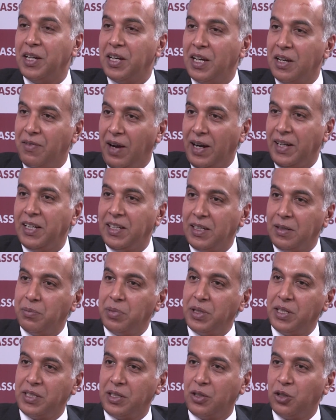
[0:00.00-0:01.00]
If IT
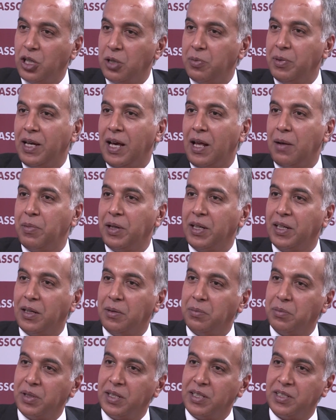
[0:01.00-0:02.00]
companies are going to be helping
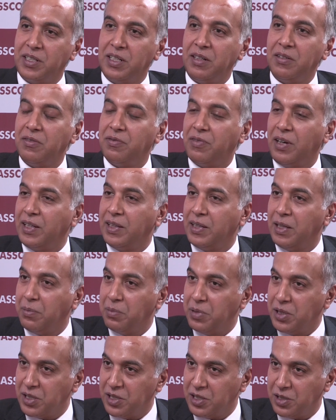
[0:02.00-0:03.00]
companies redefine their
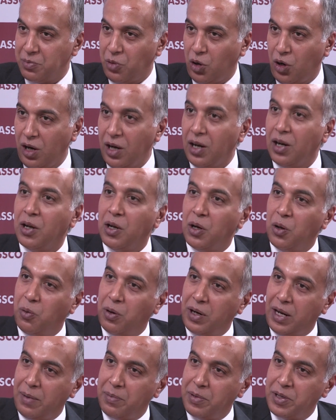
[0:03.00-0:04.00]
business model,
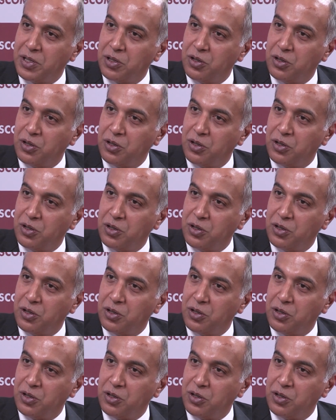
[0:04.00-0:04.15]
what happens